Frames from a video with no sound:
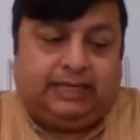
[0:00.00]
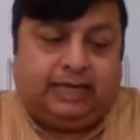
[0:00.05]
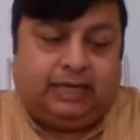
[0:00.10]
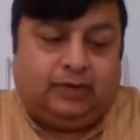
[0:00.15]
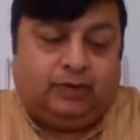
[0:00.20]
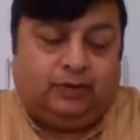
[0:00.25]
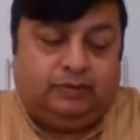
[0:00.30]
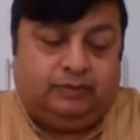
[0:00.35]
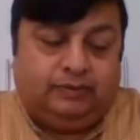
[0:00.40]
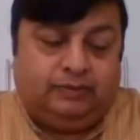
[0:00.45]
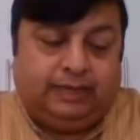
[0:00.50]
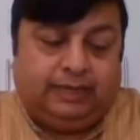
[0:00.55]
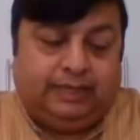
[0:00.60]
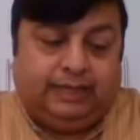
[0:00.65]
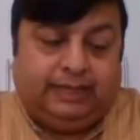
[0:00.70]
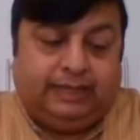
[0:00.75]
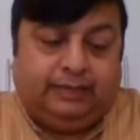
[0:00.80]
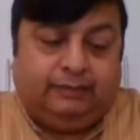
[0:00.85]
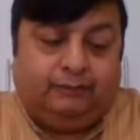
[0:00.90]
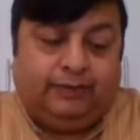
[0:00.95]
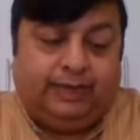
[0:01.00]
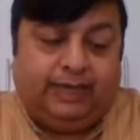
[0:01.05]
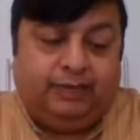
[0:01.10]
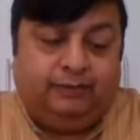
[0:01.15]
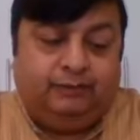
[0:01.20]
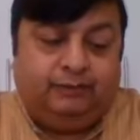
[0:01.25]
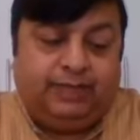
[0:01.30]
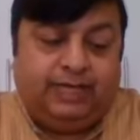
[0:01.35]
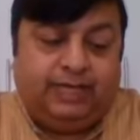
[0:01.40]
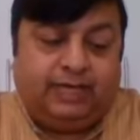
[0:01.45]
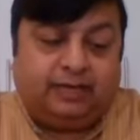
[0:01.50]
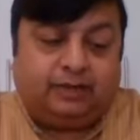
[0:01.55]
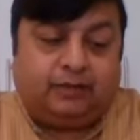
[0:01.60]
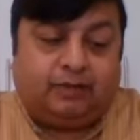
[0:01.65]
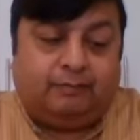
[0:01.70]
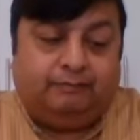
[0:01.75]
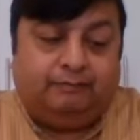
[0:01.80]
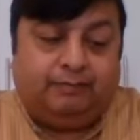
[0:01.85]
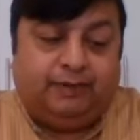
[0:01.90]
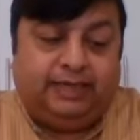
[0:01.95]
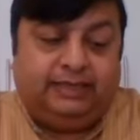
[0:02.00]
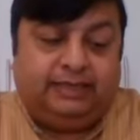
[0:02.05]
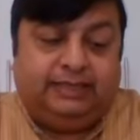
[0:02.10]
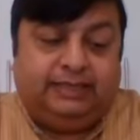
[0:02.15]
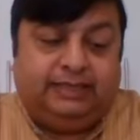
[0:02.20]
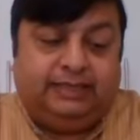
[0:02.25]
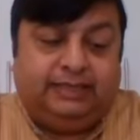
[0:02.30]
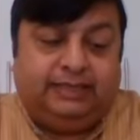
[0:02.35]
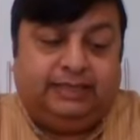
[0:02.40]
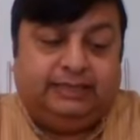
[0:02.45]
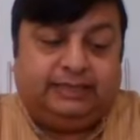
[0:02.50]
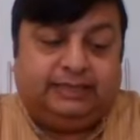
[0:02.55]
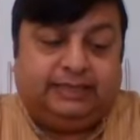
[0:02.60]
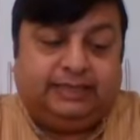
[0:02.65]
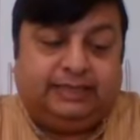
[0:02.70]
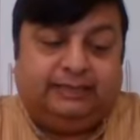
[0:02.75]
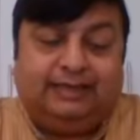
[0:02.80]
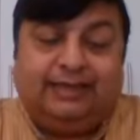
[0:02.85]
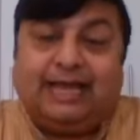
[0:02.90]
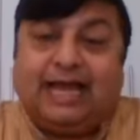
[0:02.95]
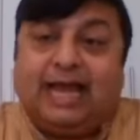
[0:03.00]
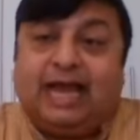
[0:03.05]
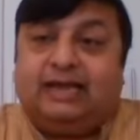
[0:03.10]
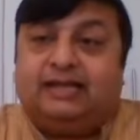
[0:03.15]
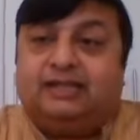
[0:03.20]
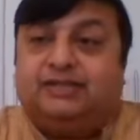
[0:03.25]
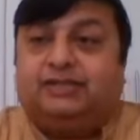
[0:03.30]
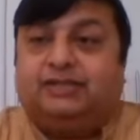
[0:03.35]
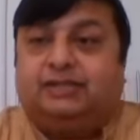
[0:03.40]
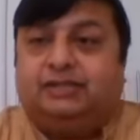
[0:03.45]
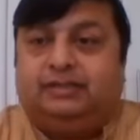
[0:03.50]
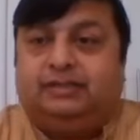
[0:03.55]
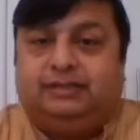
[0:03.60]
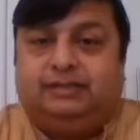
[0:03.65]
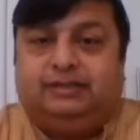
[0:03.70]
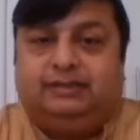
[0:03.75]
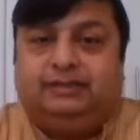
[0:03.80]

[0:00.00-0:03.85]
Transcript: Now, when we are completely, say, relaxed,